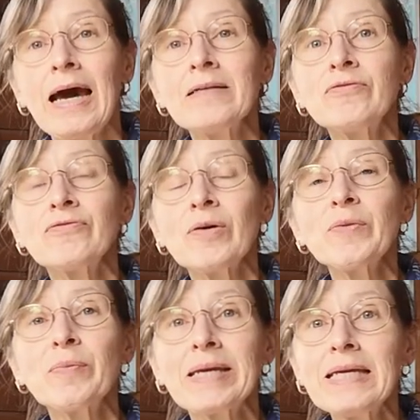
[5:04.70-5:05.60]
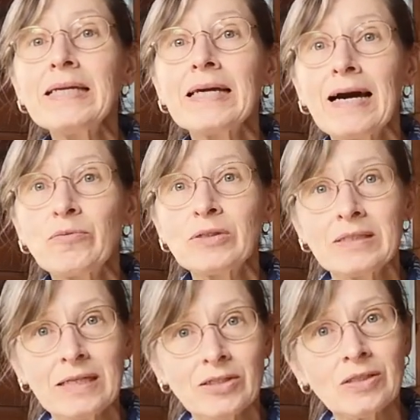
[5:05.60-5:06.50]
And from the beginning, I
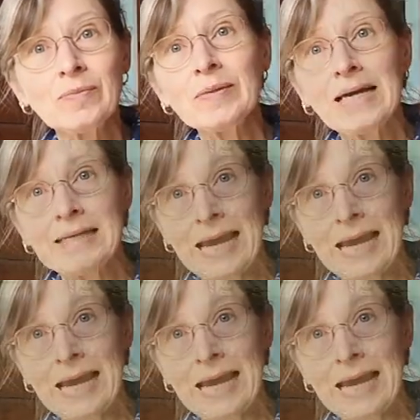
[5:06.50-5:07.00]
would teach them their